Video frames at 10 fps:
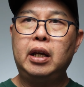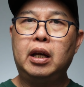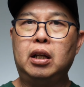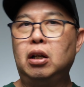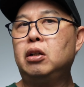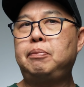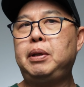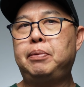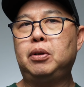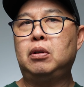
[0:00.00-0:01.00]
a lot of
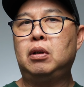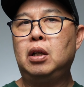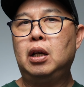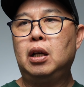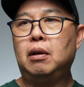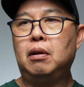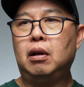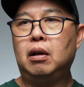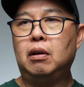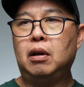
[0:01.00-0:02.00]
people
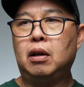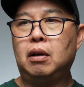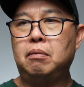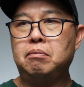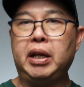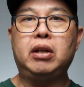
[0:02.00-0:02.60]
may